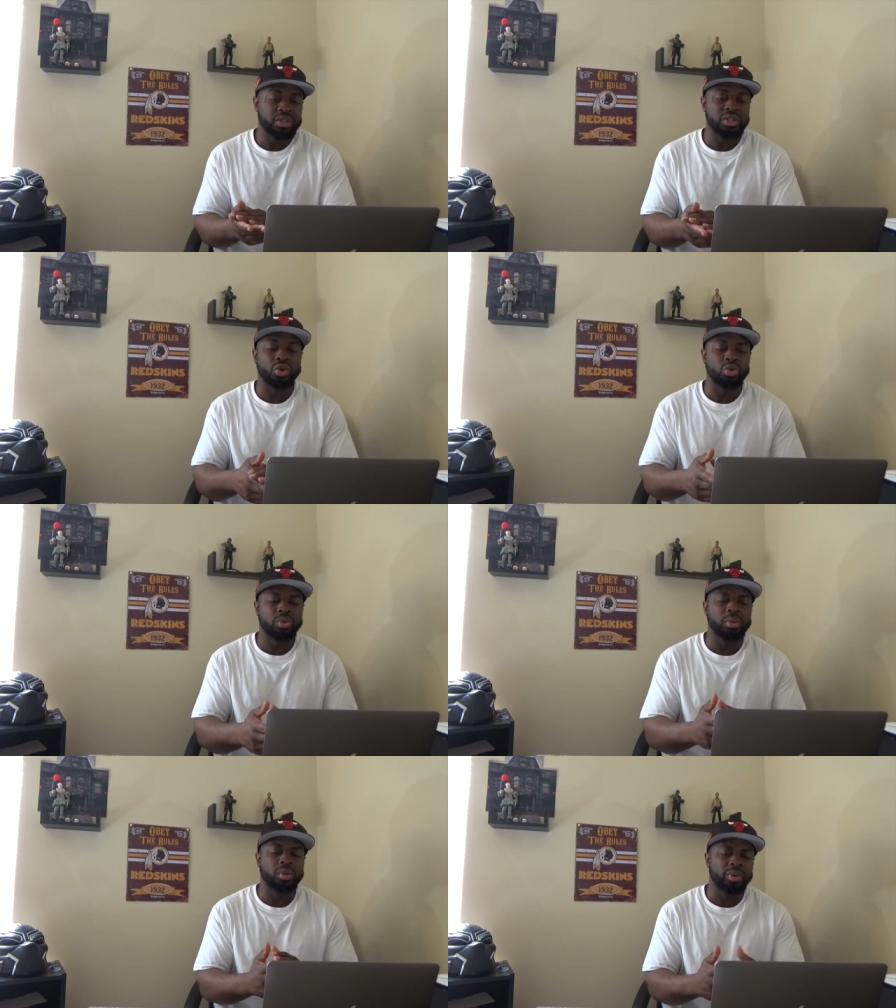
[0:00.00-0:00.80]
So
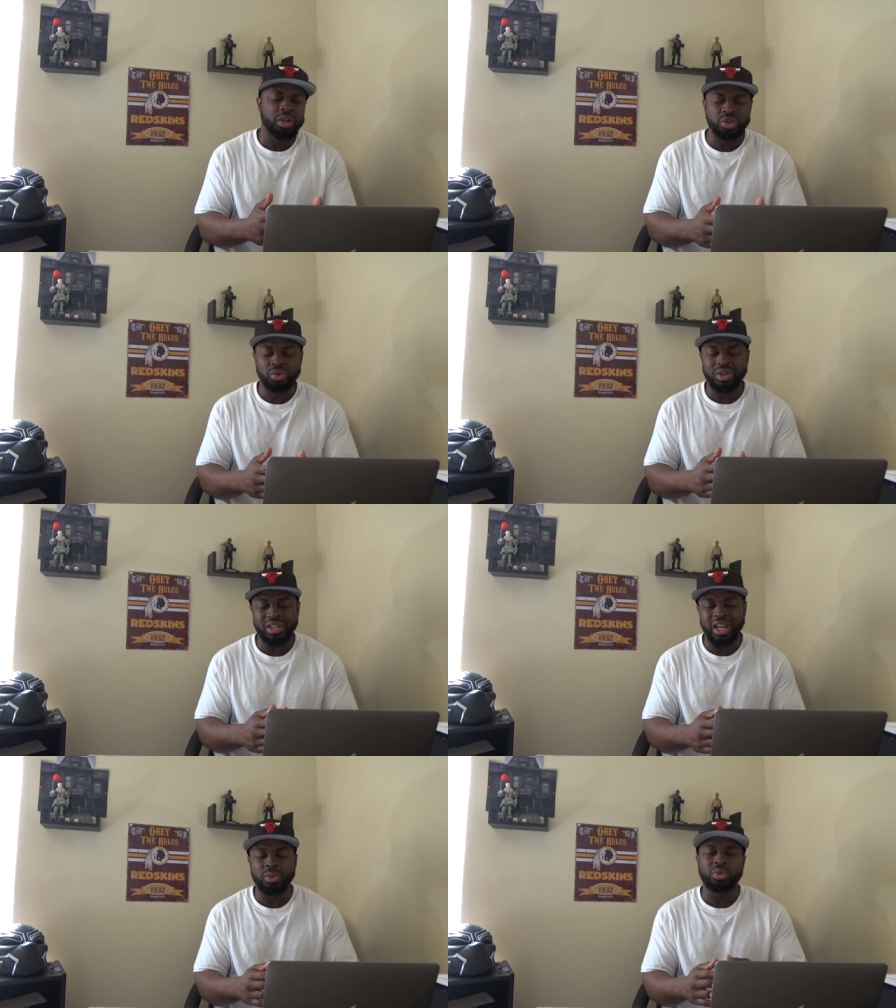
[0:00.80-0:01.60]
what, we'll do
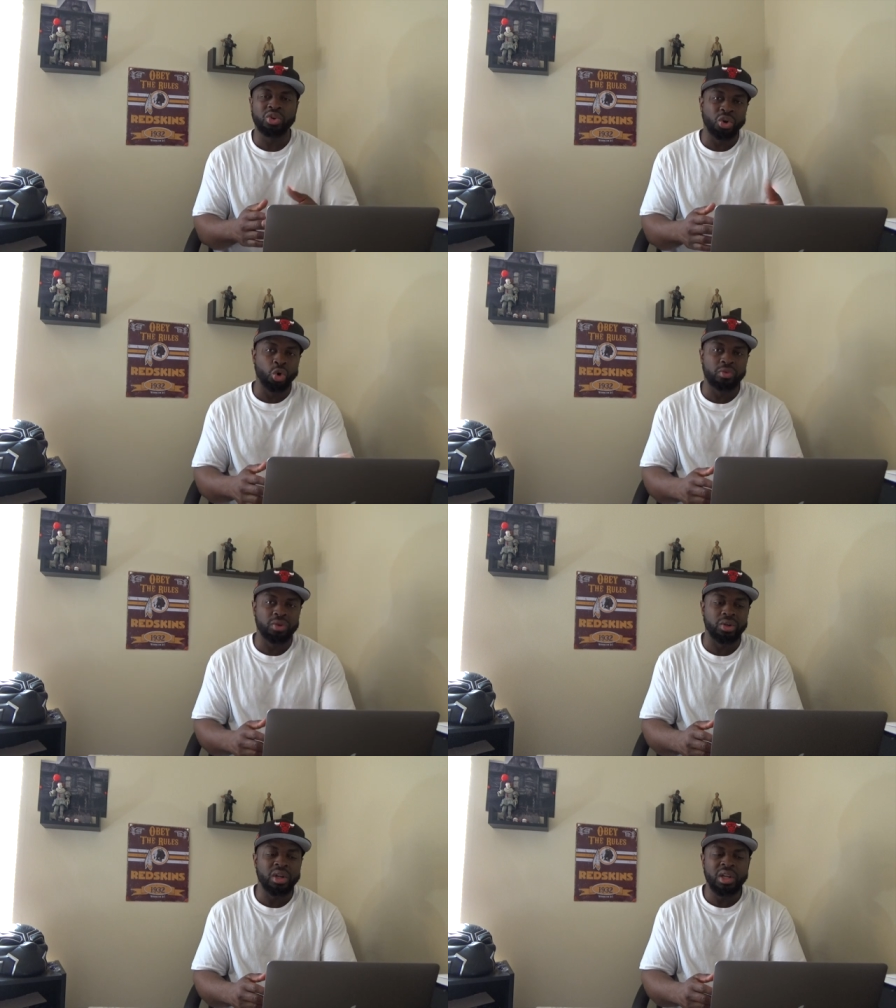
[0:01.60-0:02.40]
today, we'll go
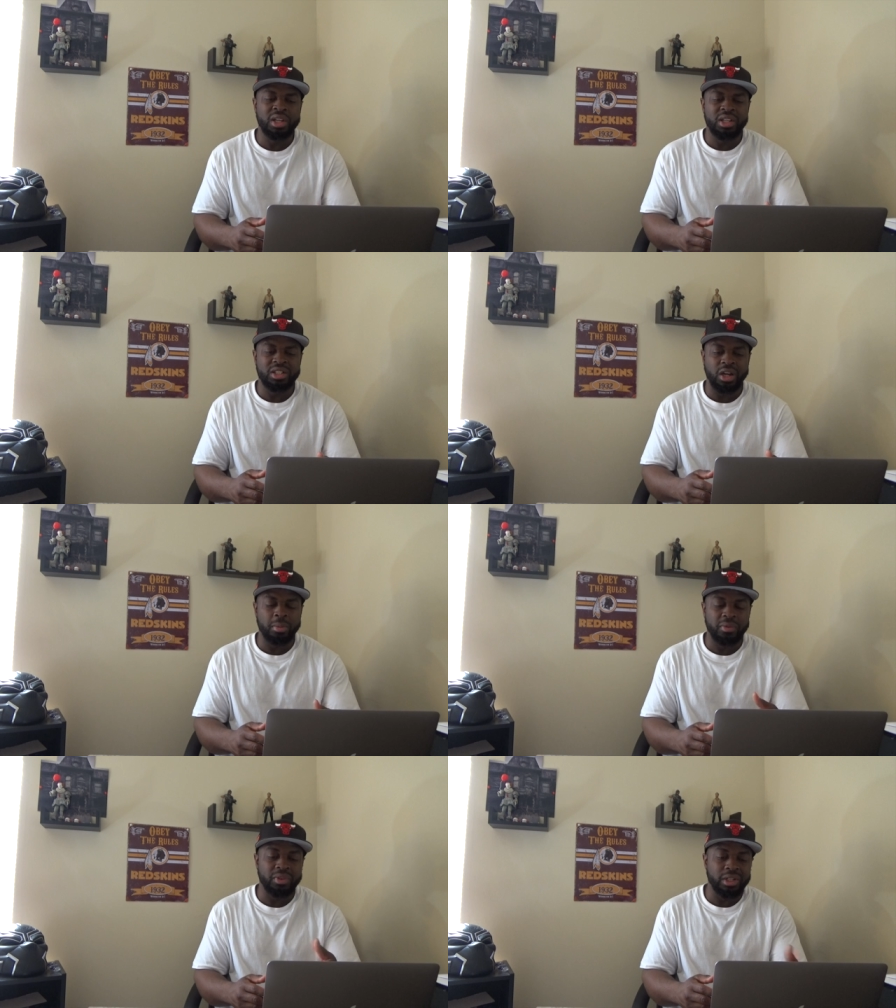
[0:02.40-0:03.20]
over
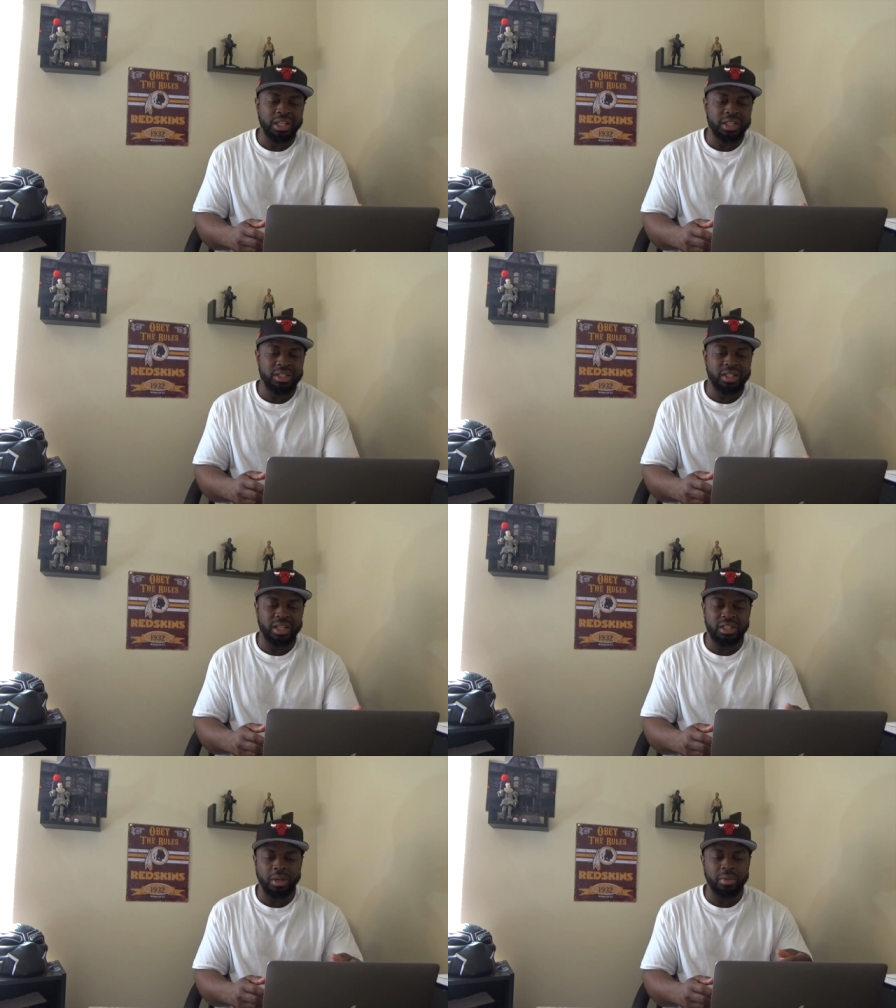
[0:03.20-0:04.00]
some of the leaks
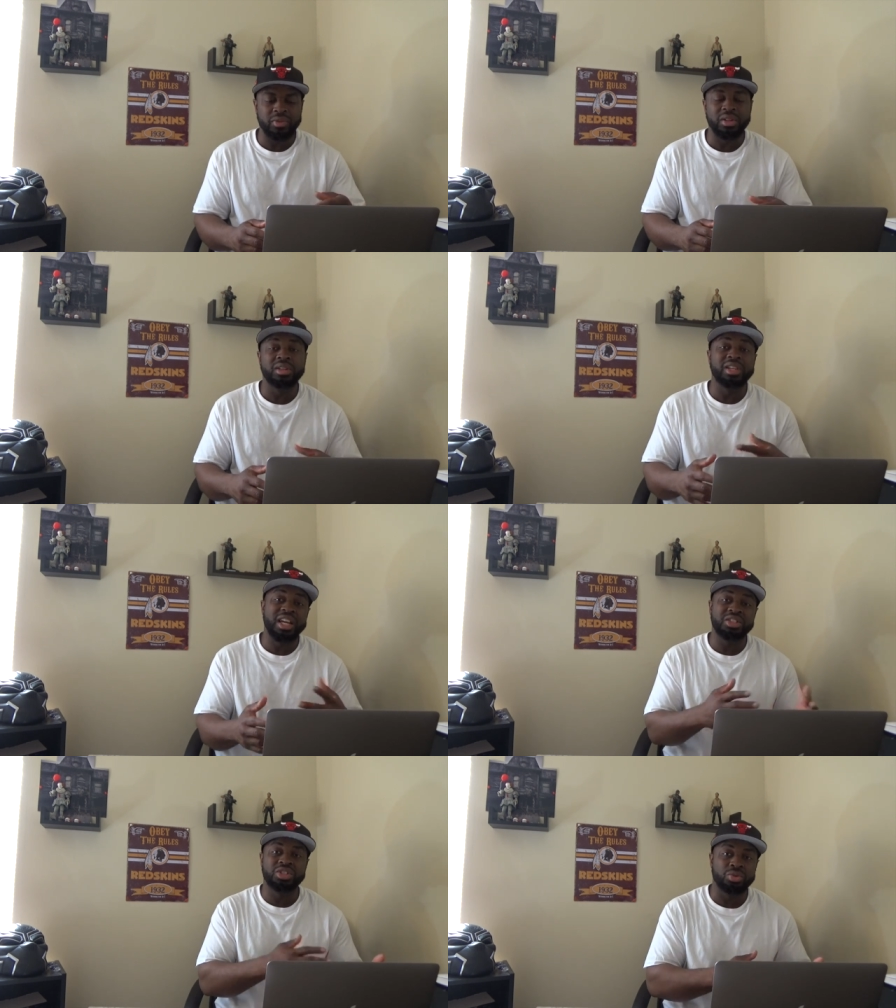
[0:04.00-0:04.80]
and some of the
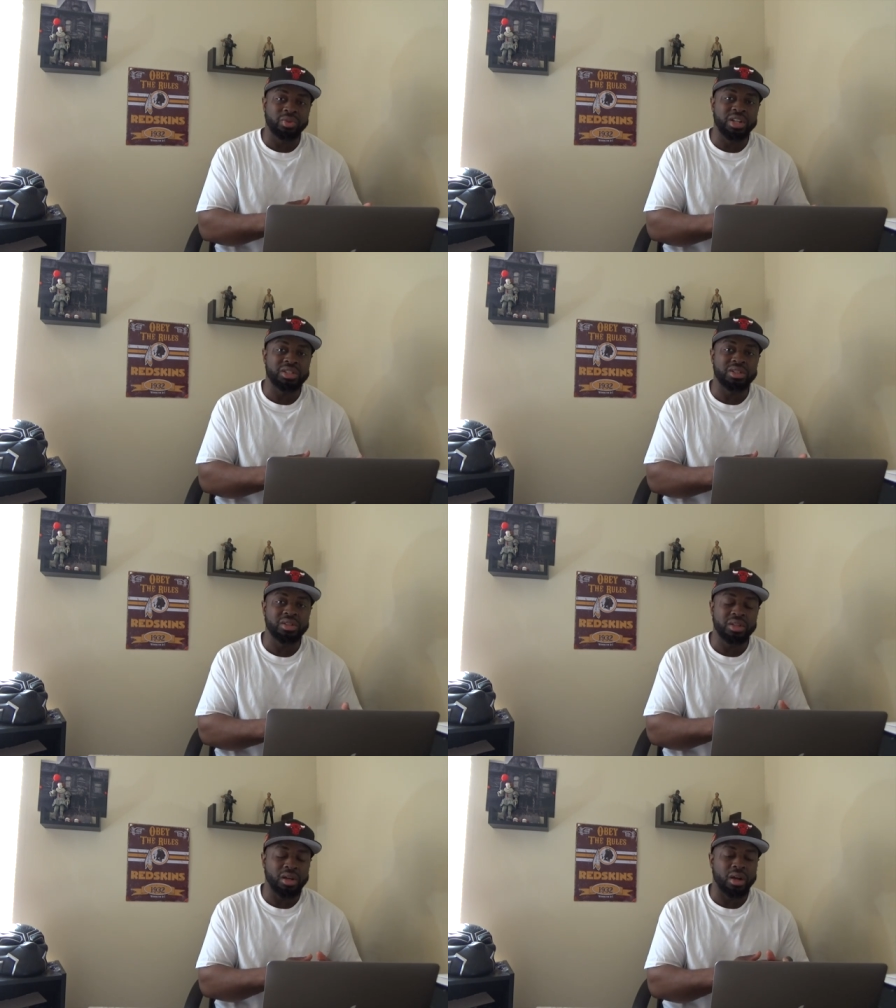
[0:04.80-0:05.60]
next generation
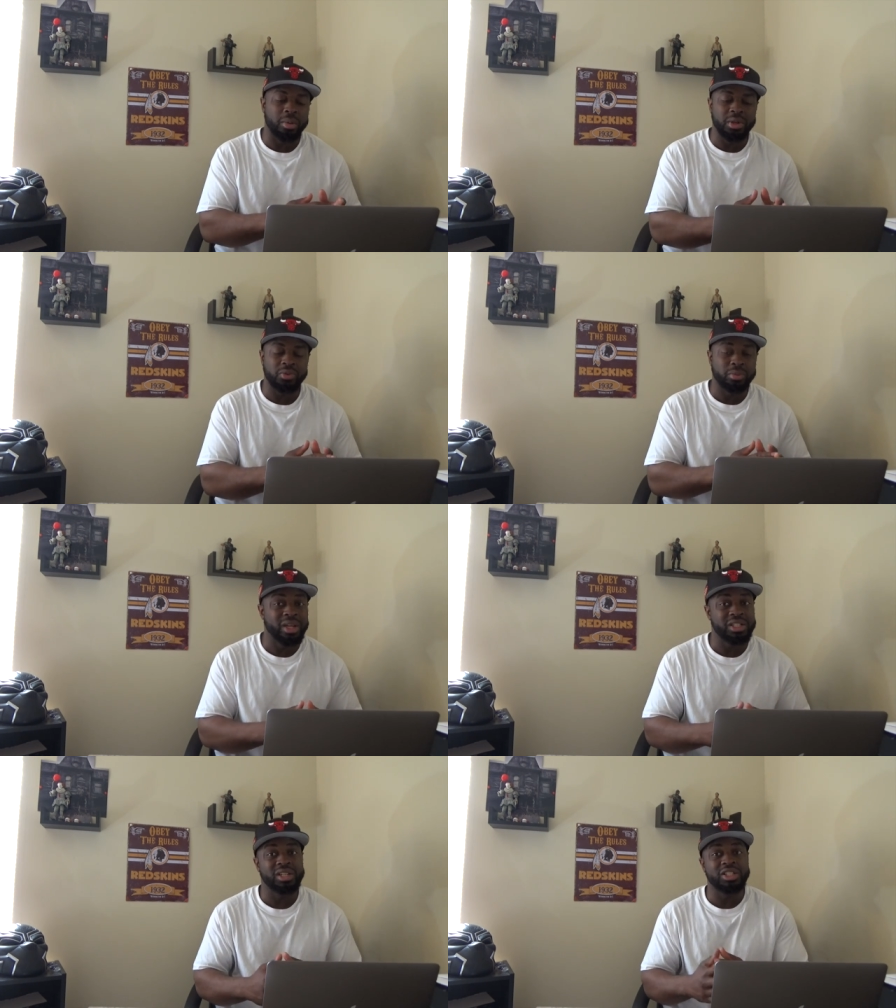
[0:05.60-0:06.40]
um,
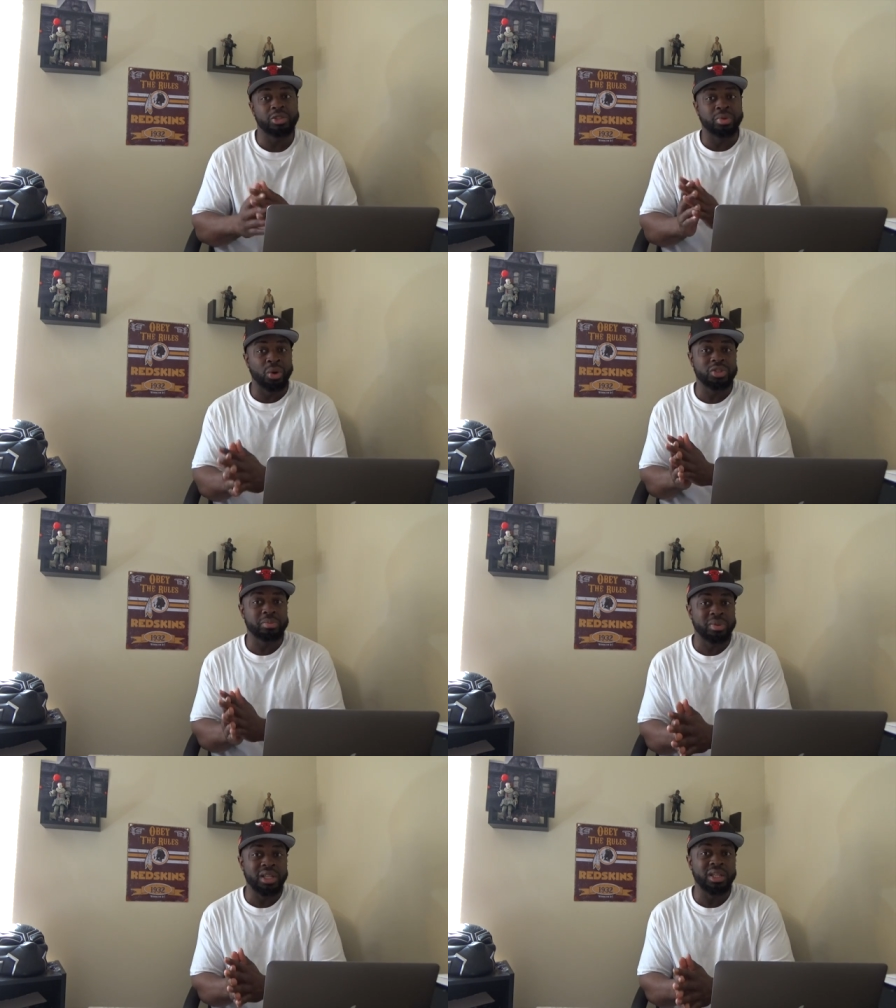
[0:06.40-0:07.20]
information that's supposed
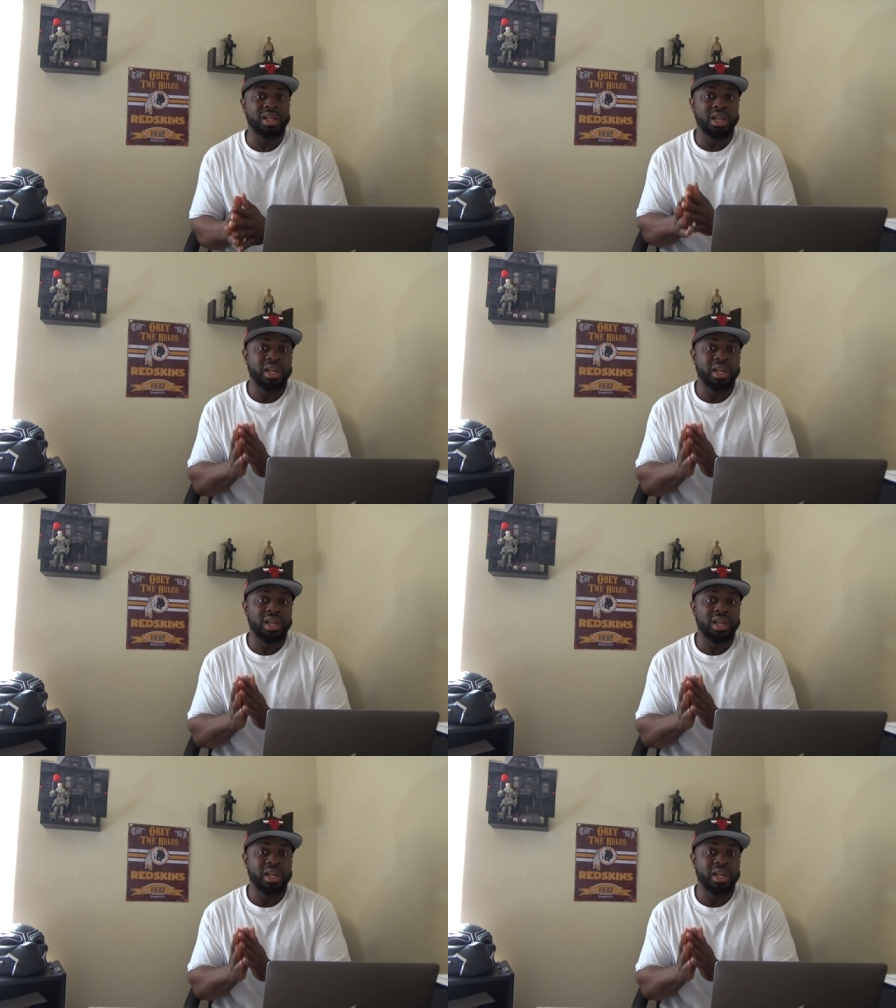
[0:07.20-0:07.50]
to be